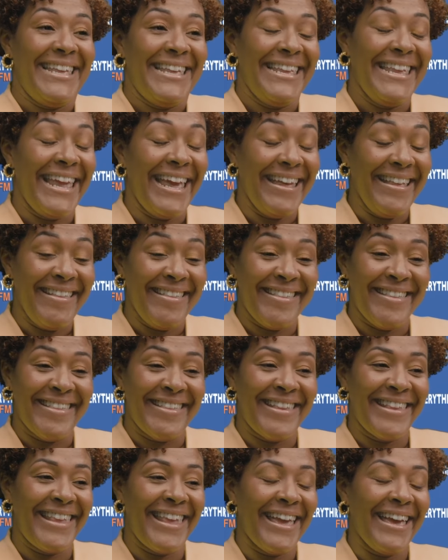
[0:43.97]

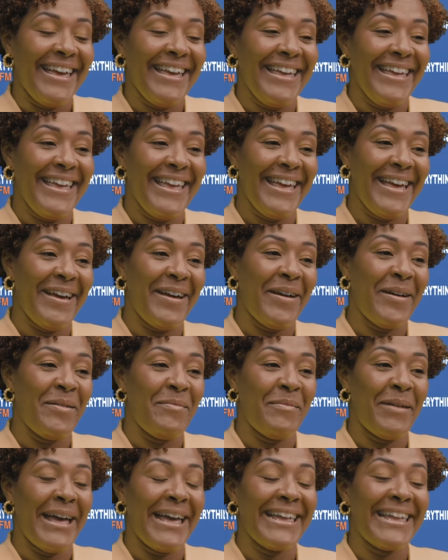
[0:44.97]
Yes. Yeah.
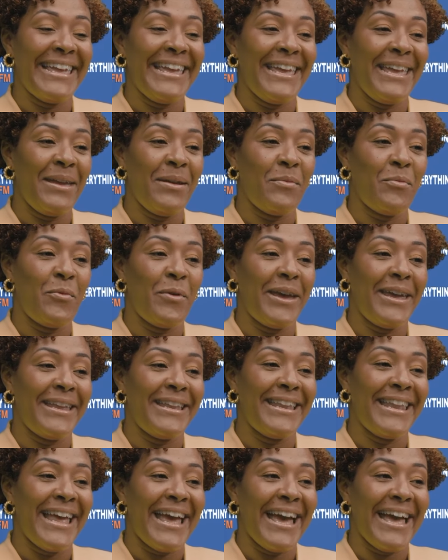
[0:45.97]
I came
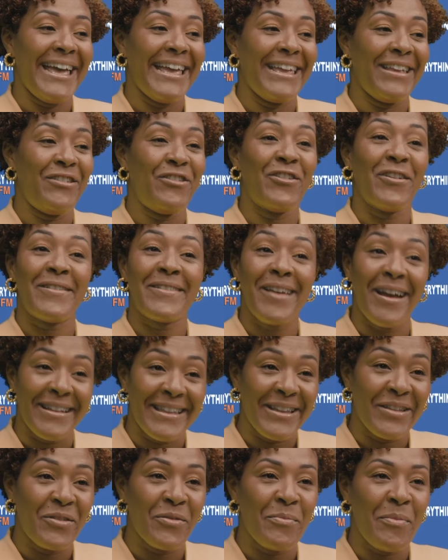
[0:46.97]
when I just
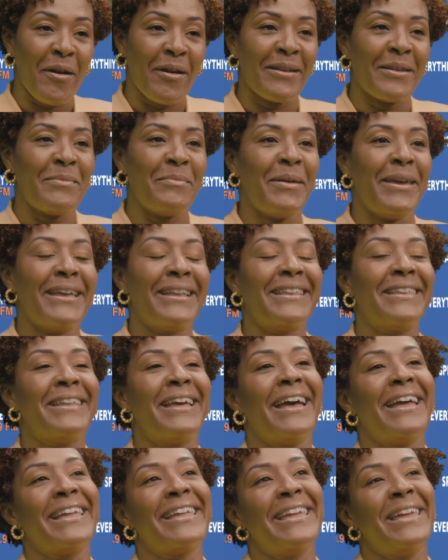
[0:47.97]
got into Parliament.
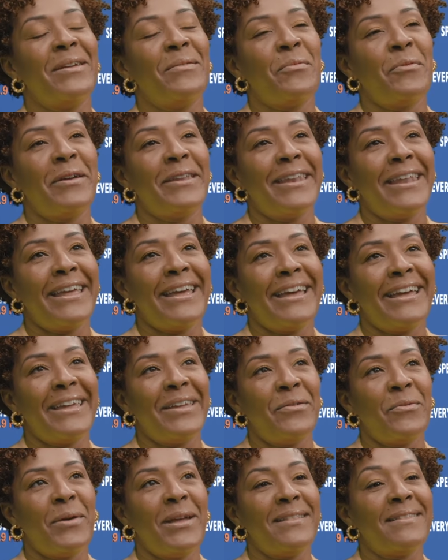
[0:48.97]
I came when
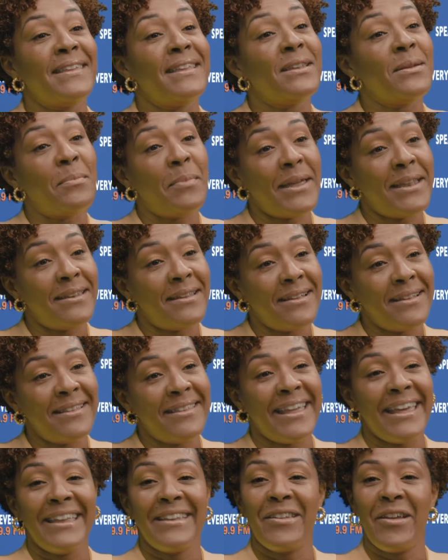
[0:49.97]
I went
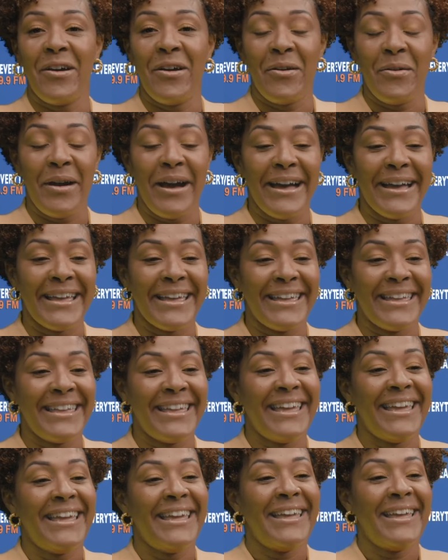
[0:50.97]
independent. And now I
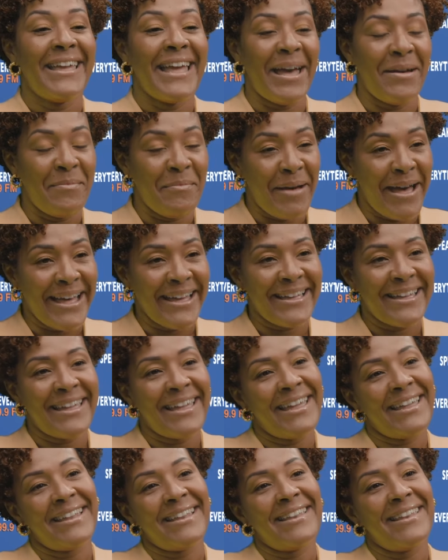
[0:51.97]
am back
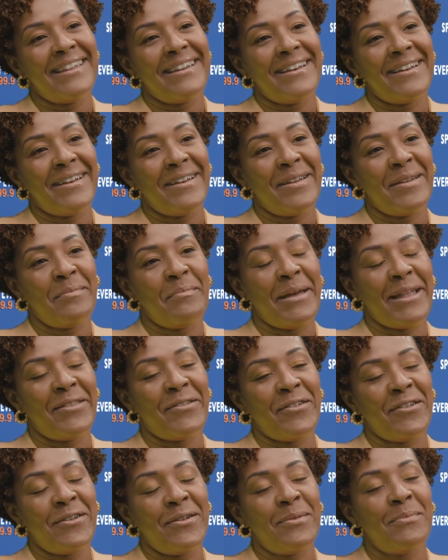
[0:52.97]
and
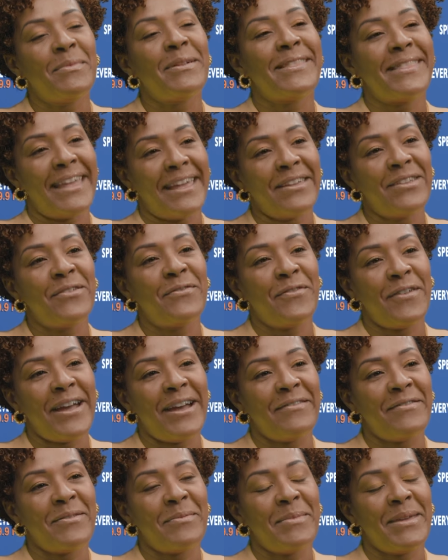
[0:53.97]
better. But thank you for
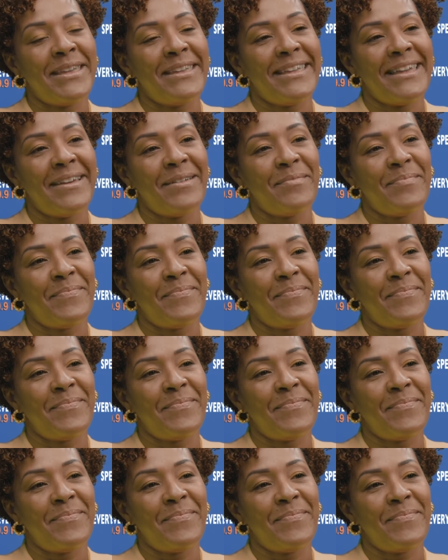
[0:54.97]
having me. Yeah.